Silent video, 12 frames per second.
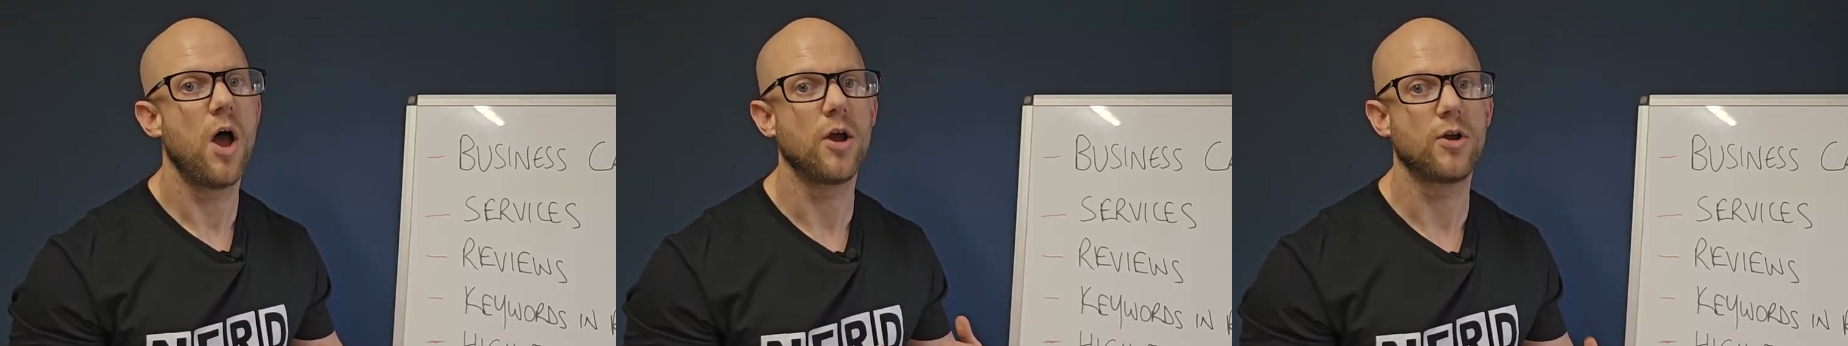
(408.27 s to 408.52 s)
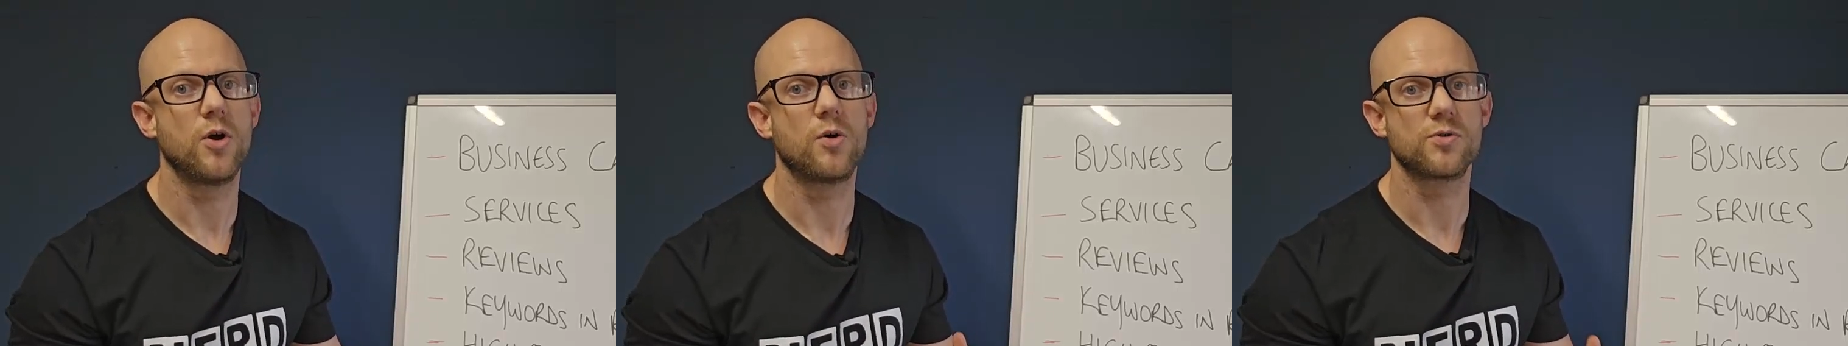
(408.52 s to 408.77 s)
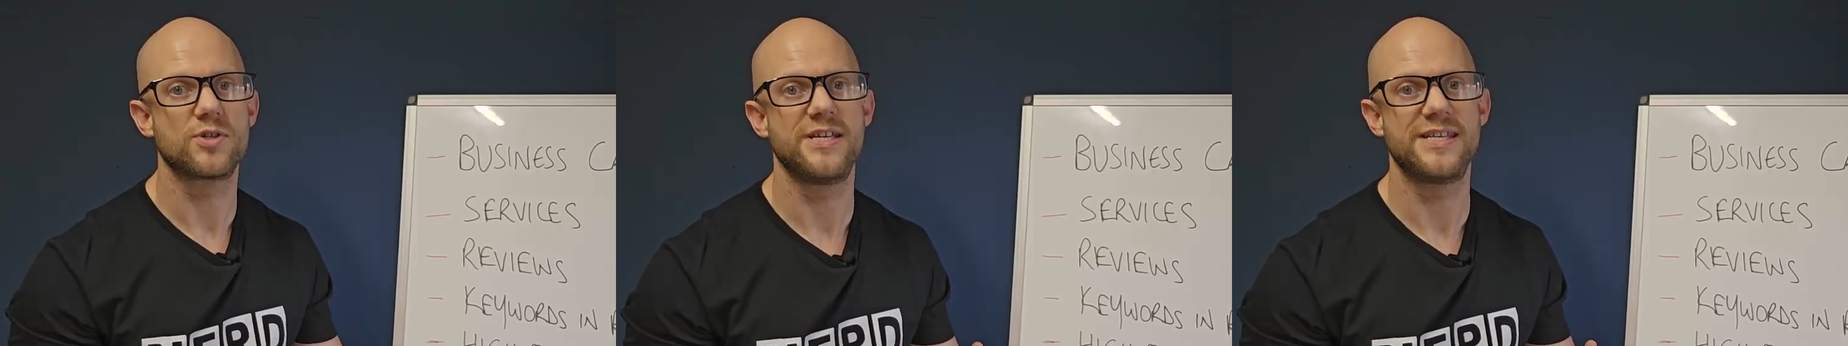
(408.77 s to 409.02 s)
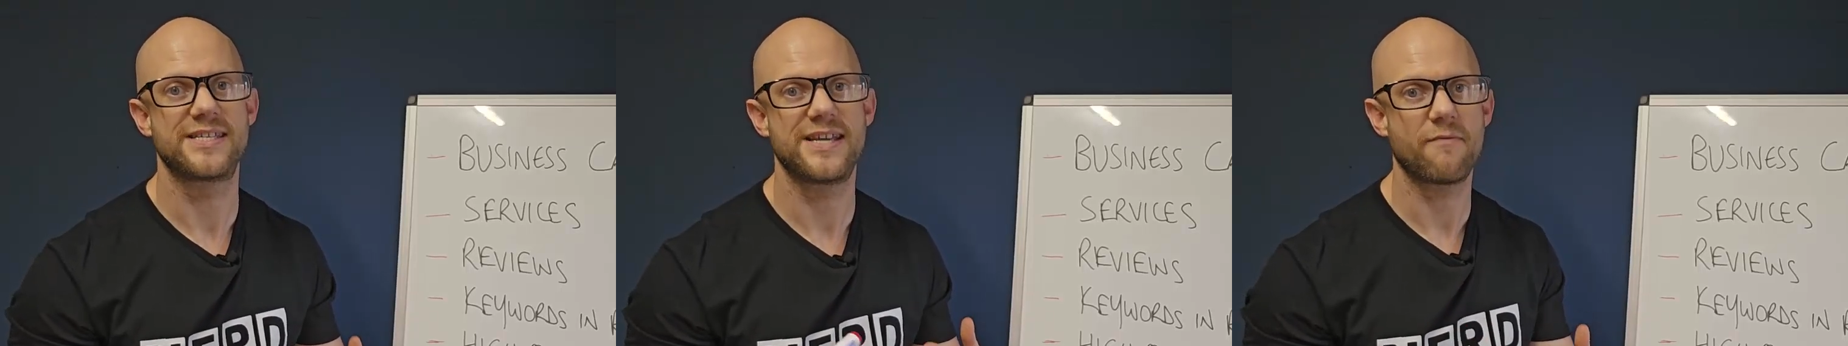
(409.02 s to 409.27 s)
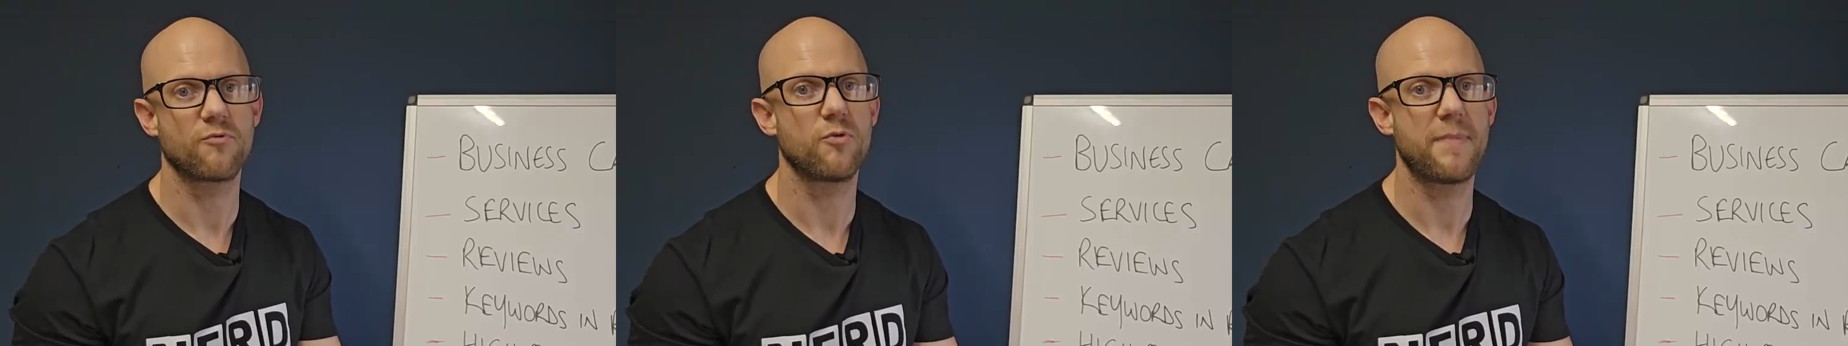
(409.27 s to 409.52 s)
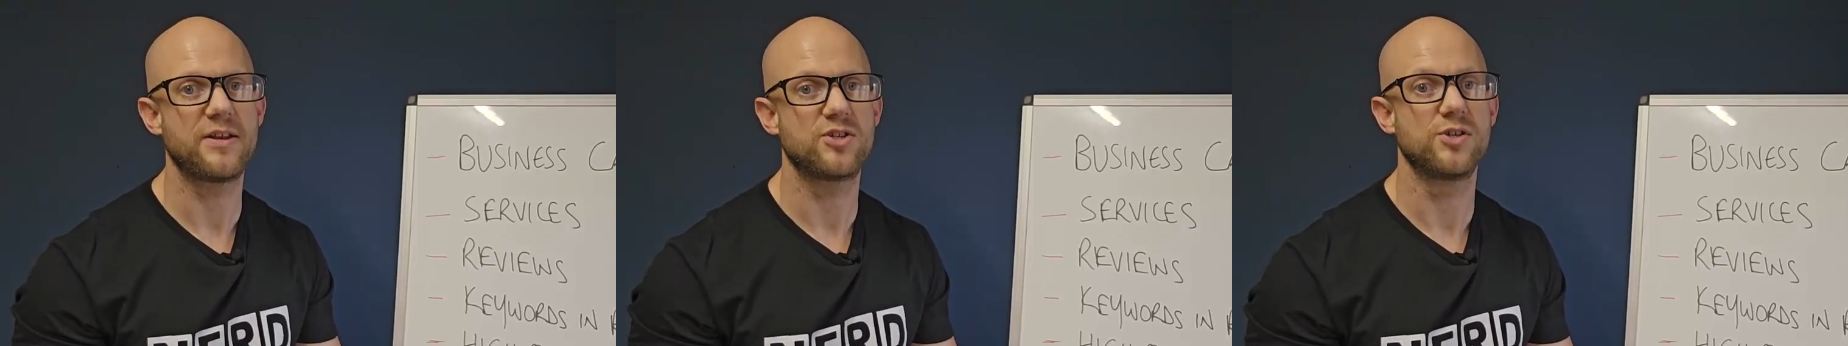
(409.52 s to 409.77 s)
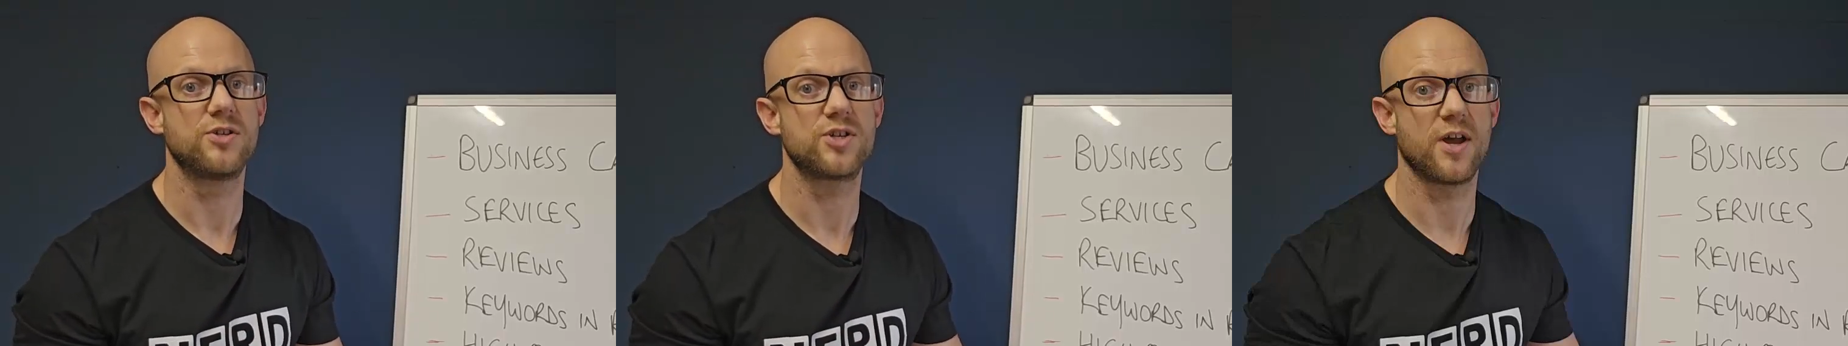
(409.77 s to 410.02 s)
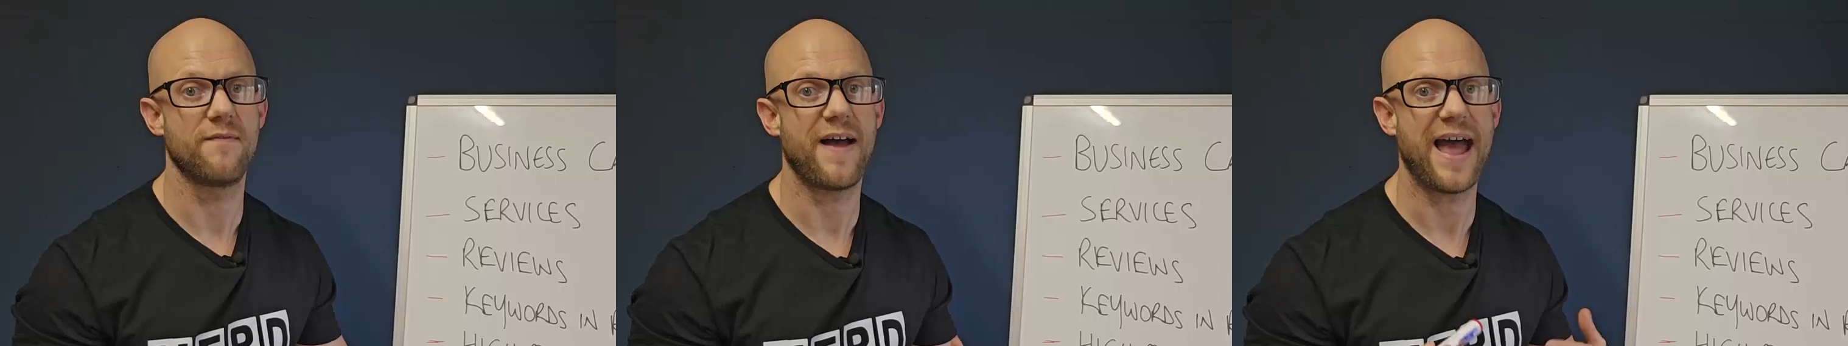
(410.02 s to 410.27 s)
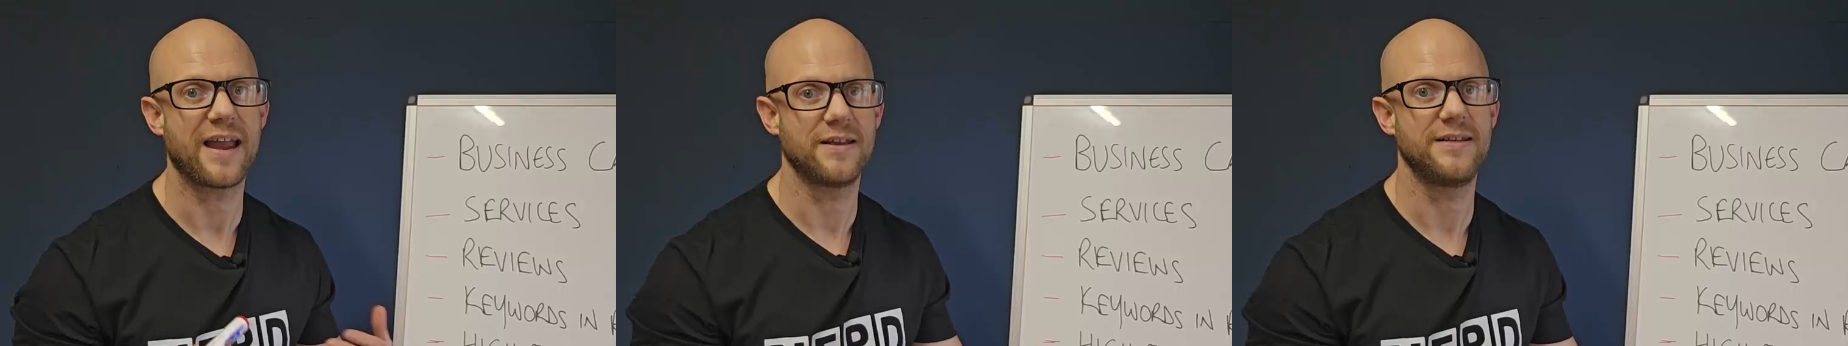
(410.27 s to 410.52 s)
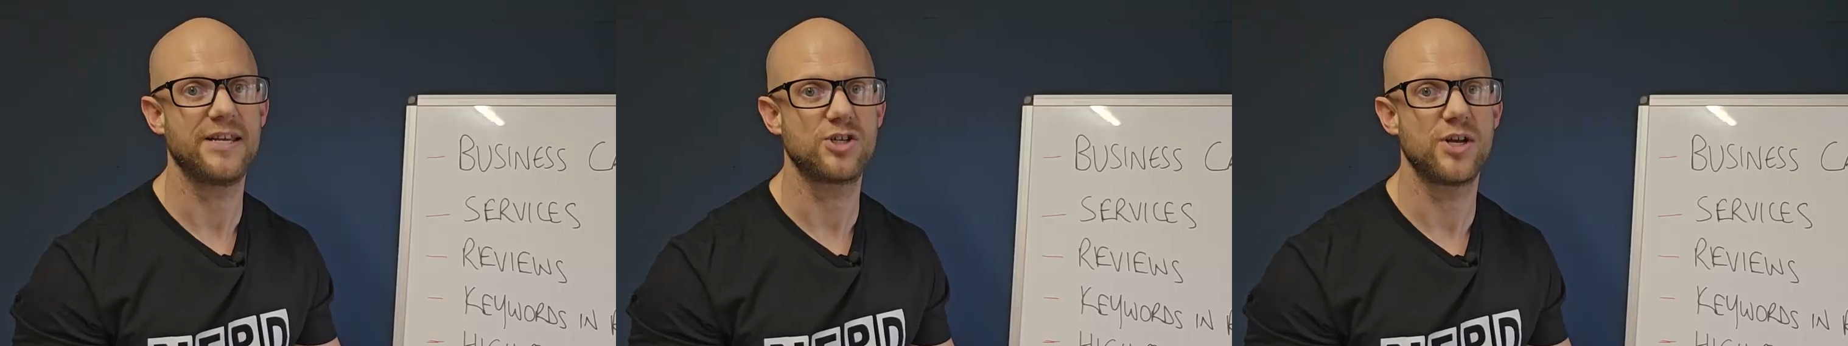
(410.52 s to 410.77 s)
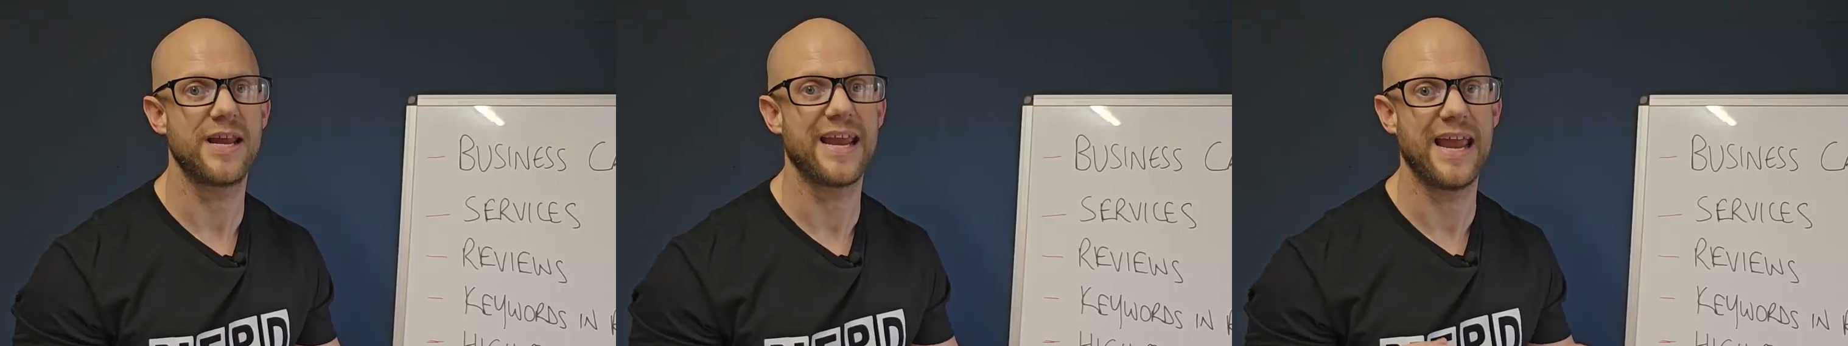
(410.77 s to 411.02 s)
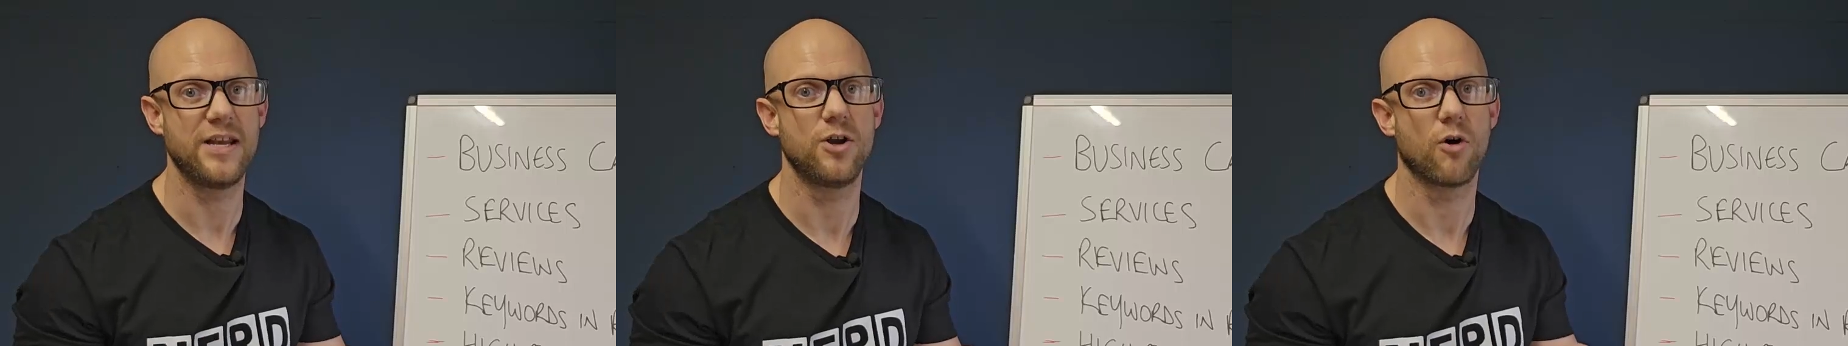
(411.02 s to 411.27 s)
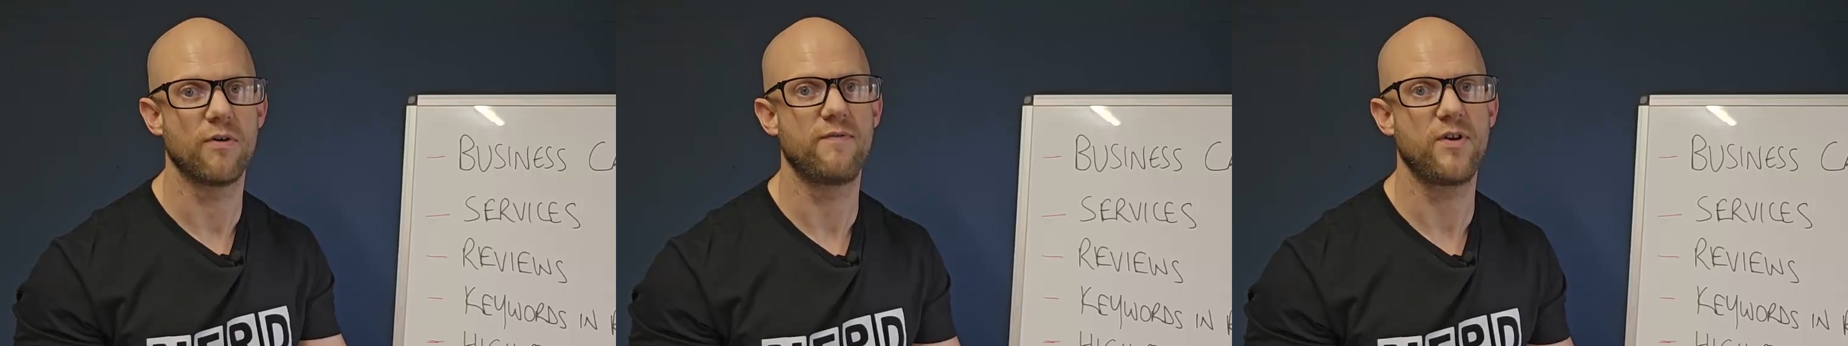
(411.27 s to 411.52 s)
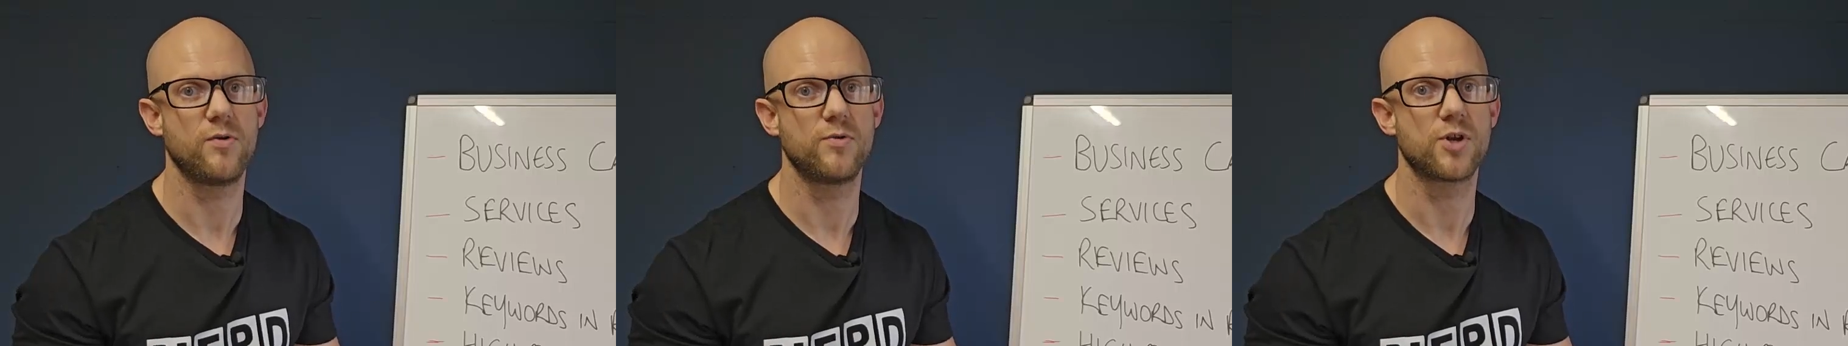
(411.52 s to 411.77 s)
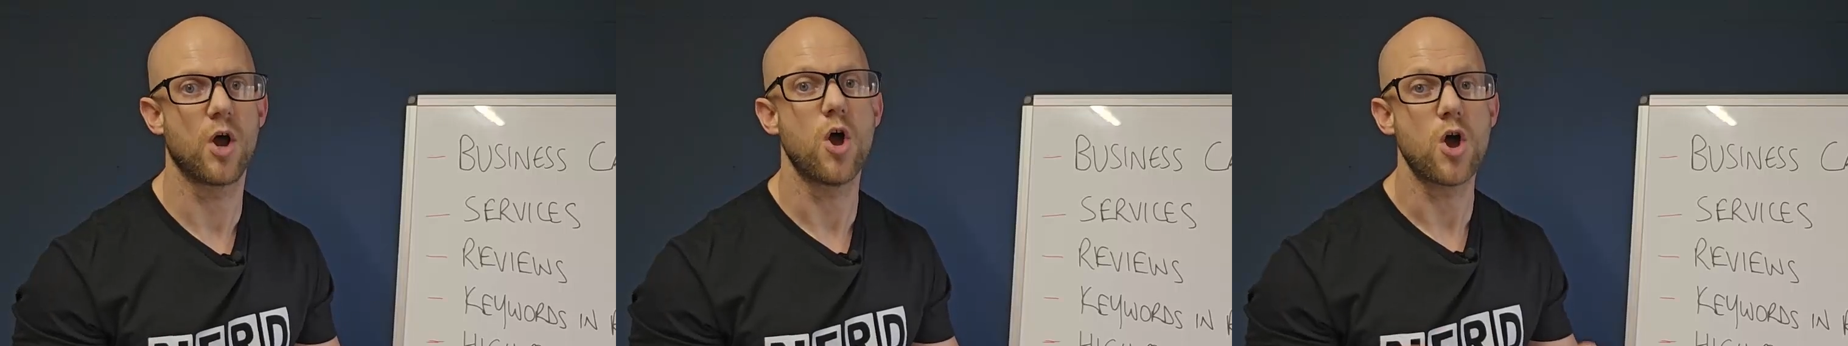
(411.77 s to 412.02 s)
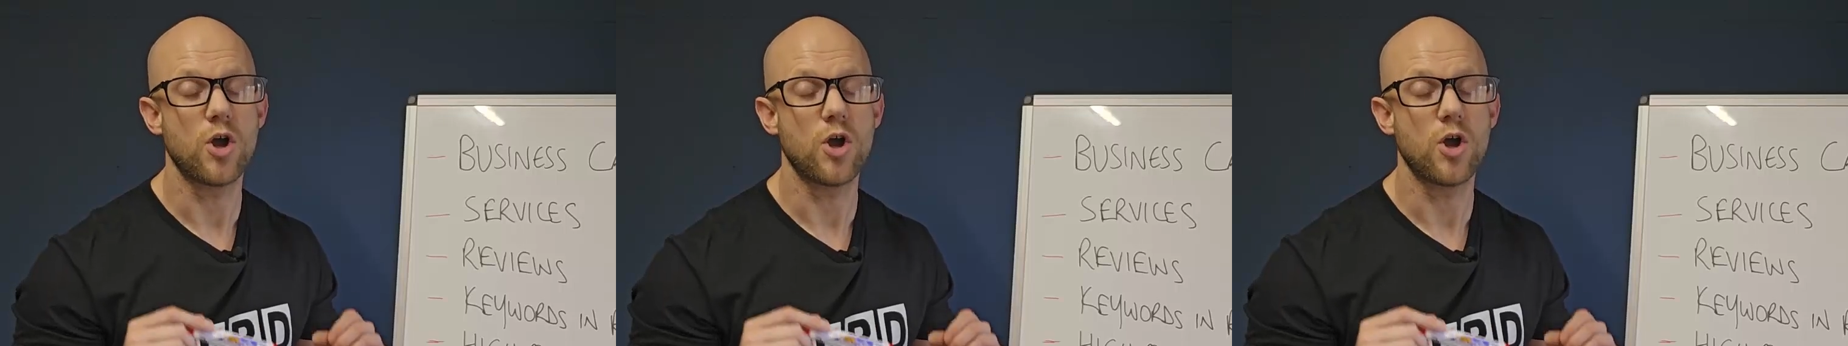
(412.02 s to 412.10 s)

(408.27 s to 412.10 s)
and Google sees several mentions of air conditioning in your reviews,